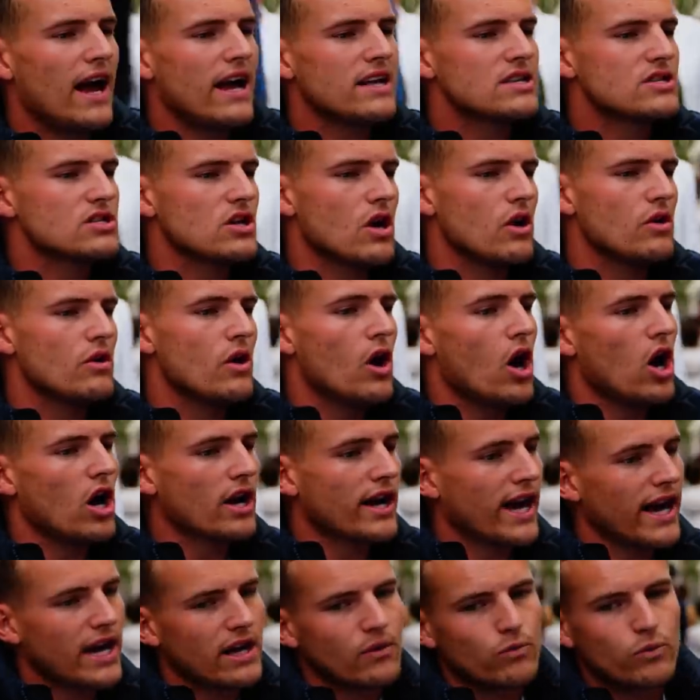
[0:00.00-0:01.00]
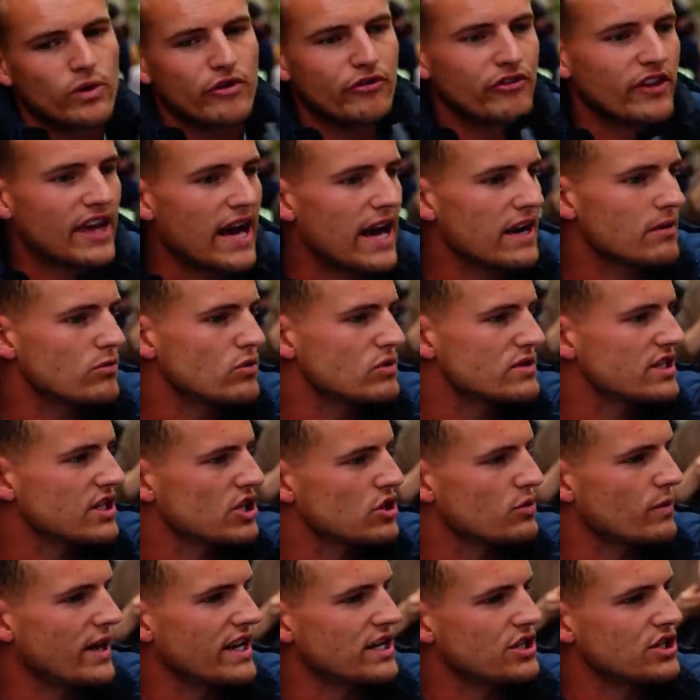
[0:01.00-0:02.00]
And so, okay, with the animal
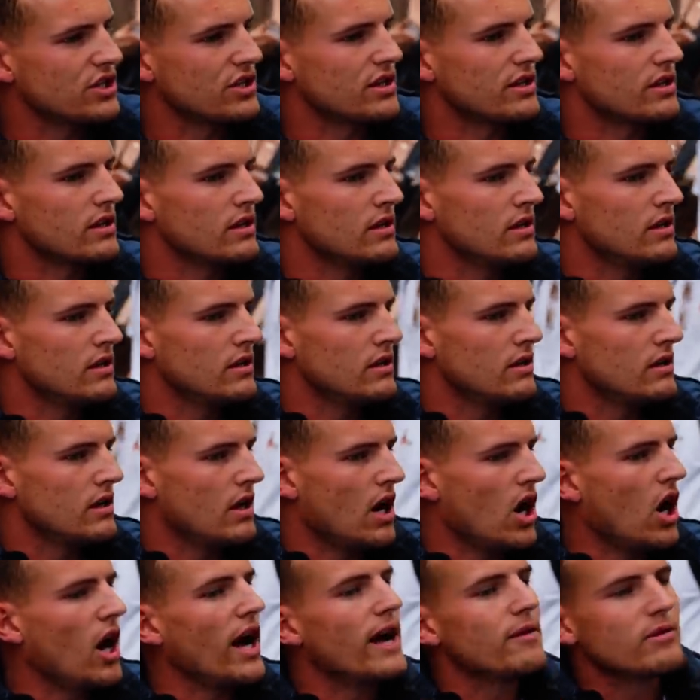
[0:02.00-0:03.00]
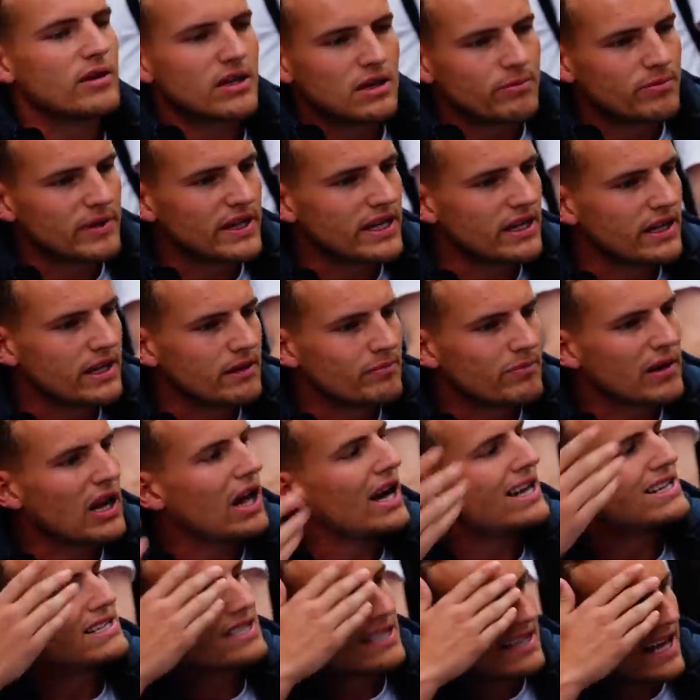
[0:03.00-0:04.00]
situation, I am going to be
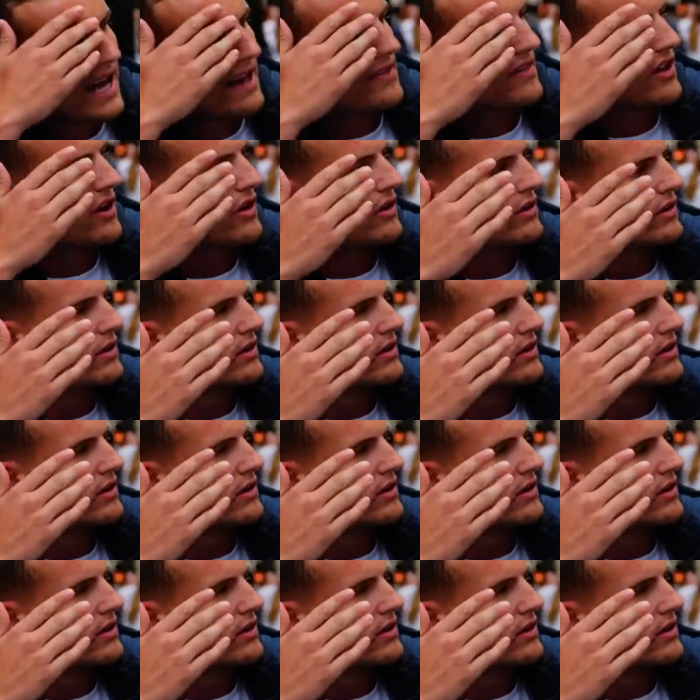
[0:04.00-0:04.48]
blind to that though.